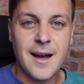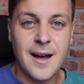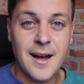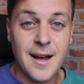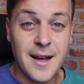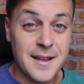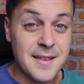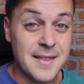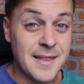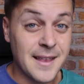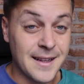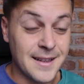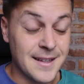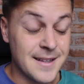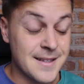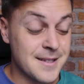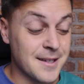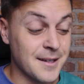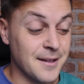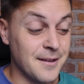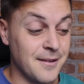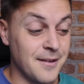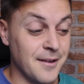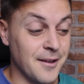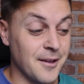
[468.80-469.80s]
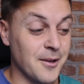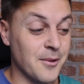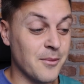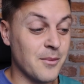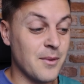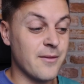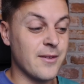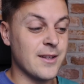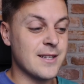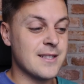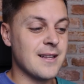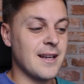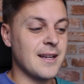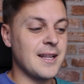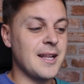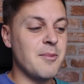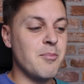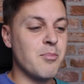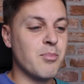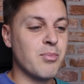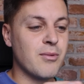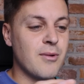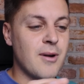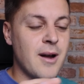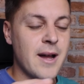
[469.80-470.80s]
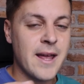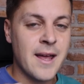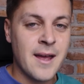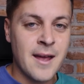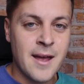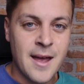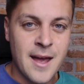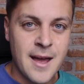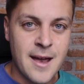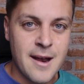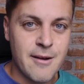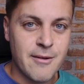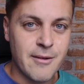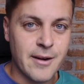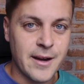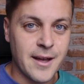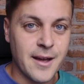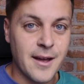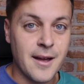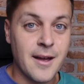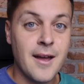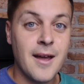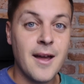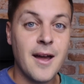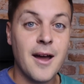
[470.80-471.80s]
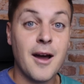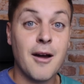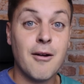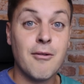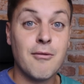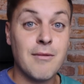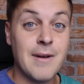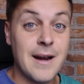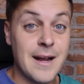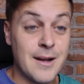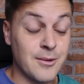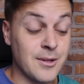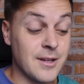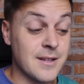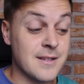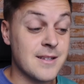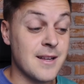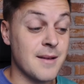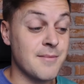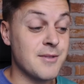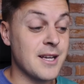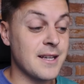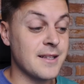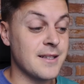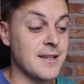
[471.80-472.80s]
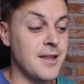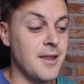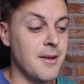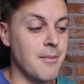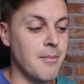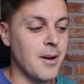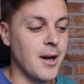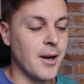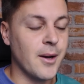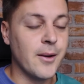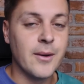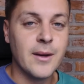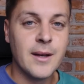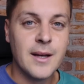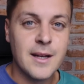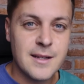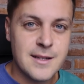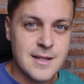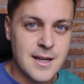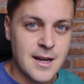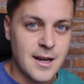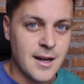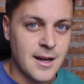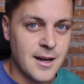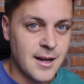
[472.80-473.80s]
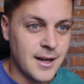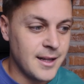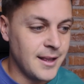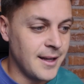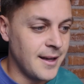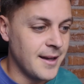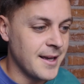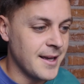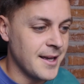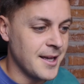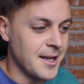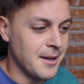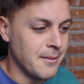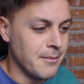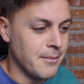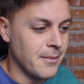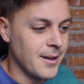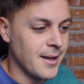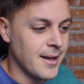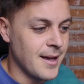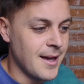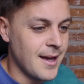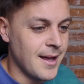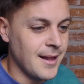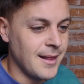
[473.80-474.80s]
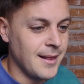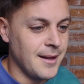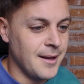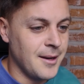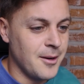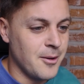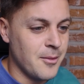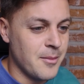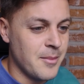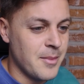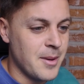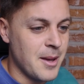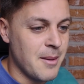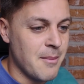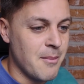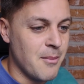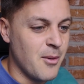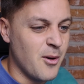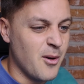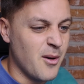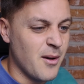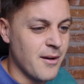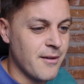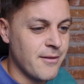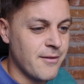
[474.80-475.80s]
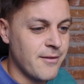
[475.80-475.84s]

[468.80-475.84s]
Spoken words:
I think this could do with a slightly brighter area around our subject in the boat to highlight him a little bit more